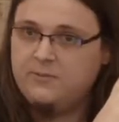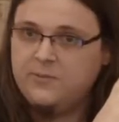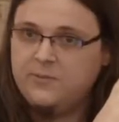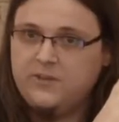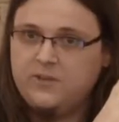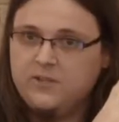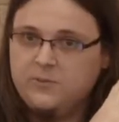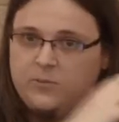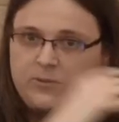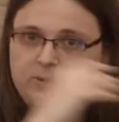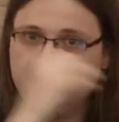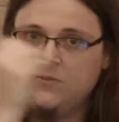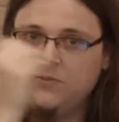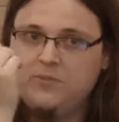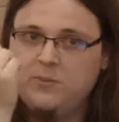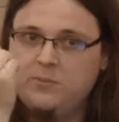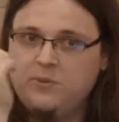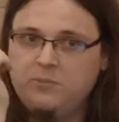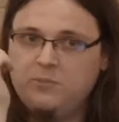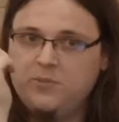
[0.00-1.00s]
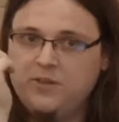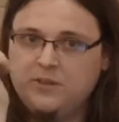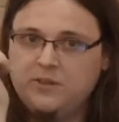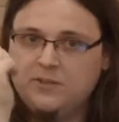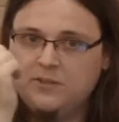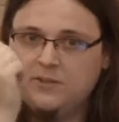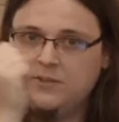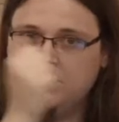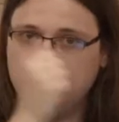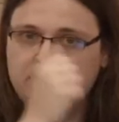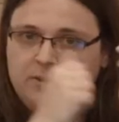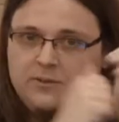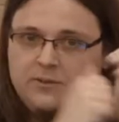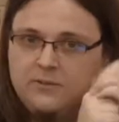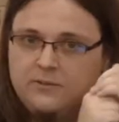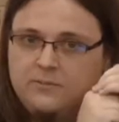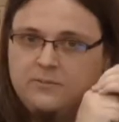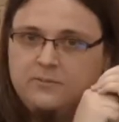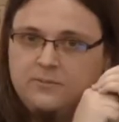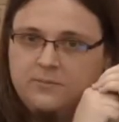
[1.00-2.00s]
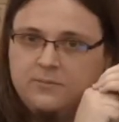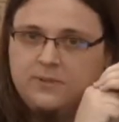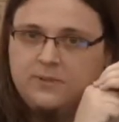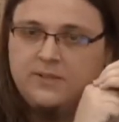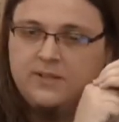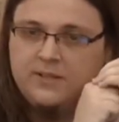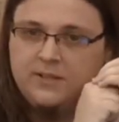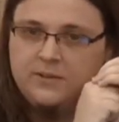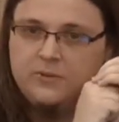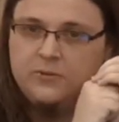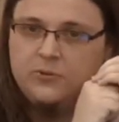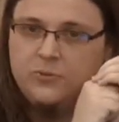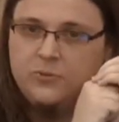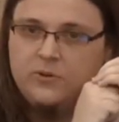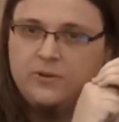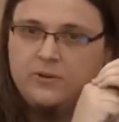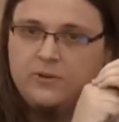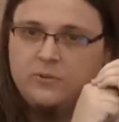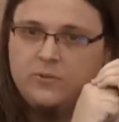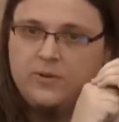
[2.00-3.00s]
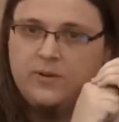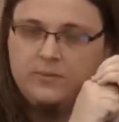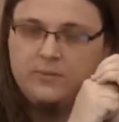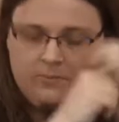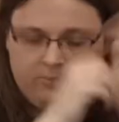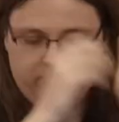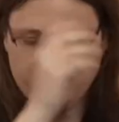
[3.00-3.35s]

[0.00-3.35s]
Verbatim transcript: because most of them are based on the Doom or Quake,